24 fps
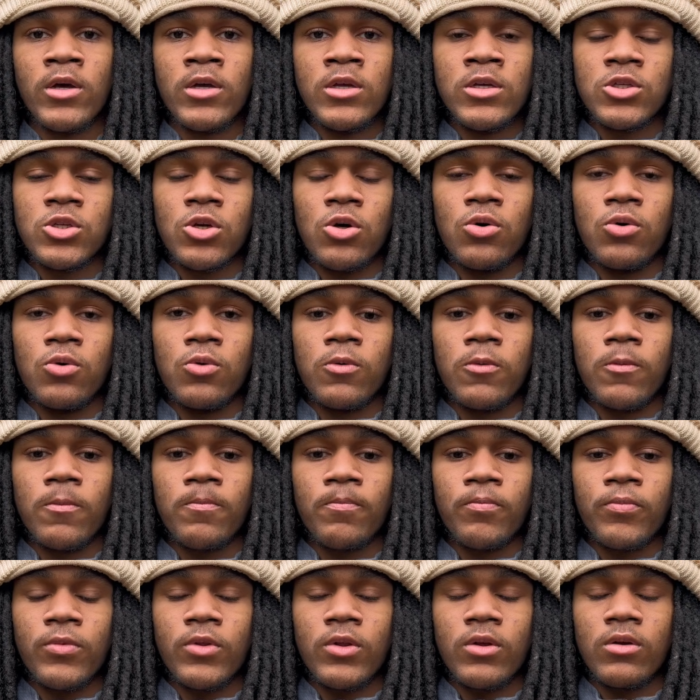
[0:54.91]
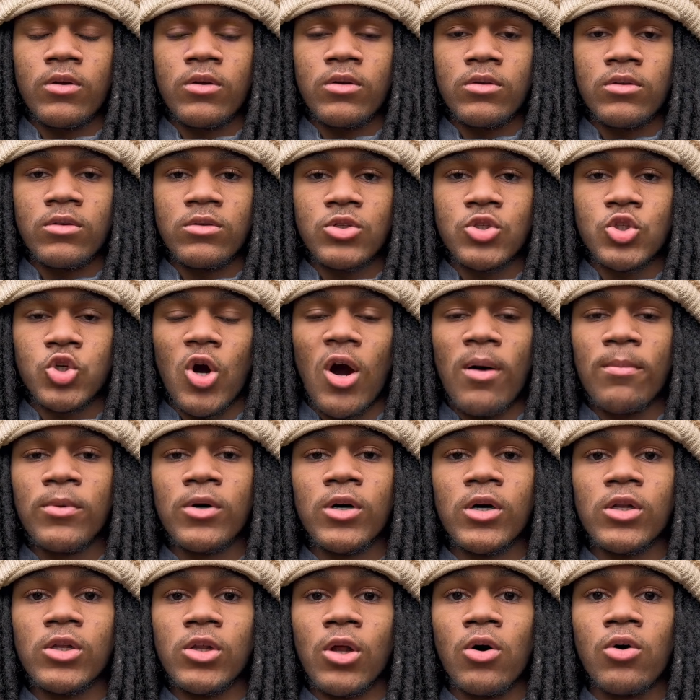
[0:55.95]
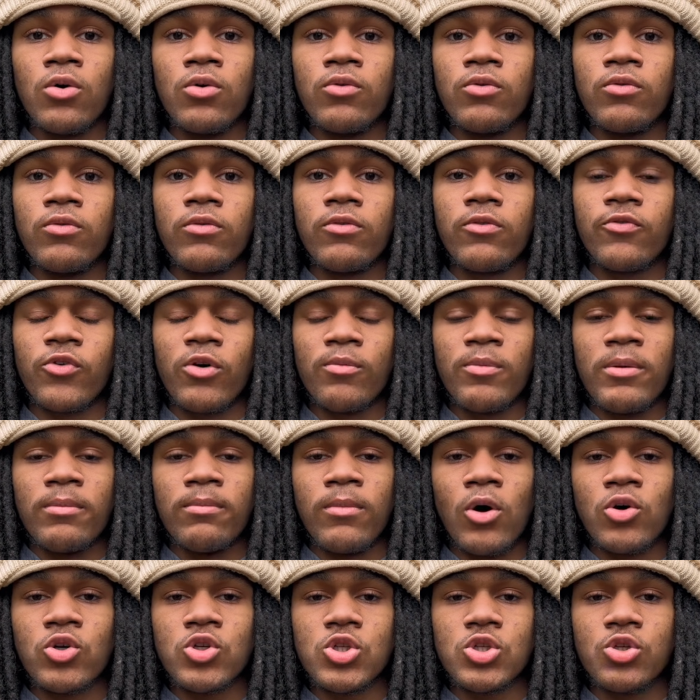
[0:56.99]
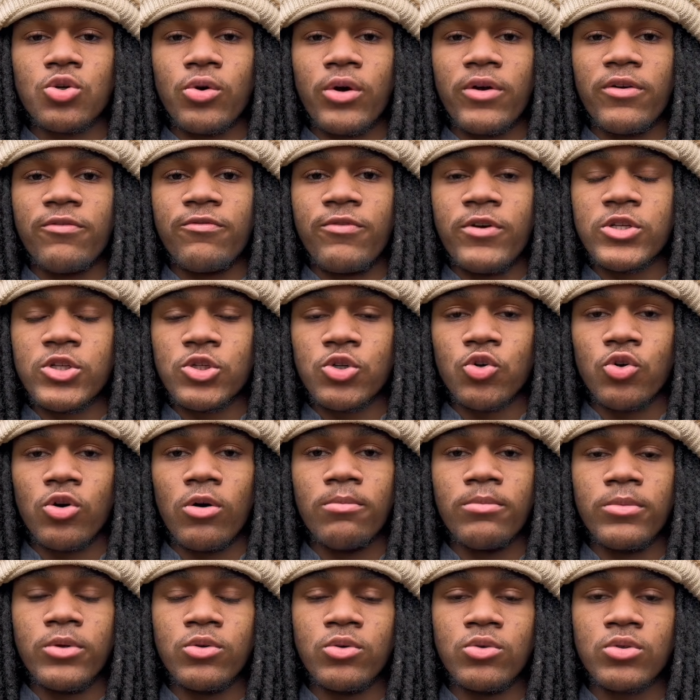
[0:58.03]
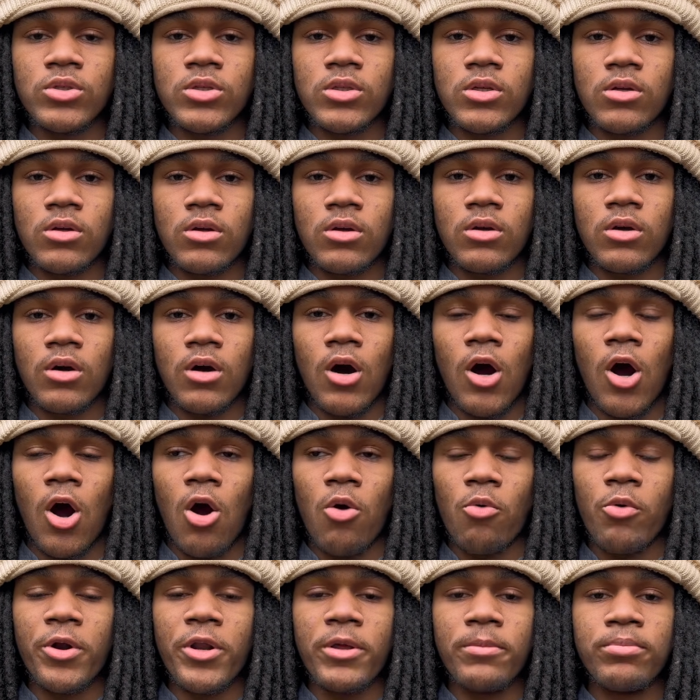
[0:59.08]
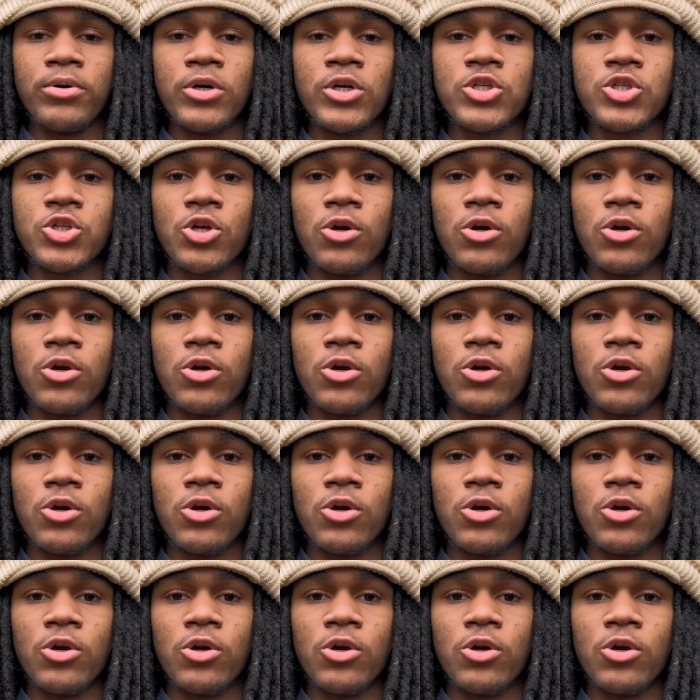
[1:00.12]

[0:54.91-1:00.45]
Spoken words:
So trauma alone from emotional and physical abuse already puts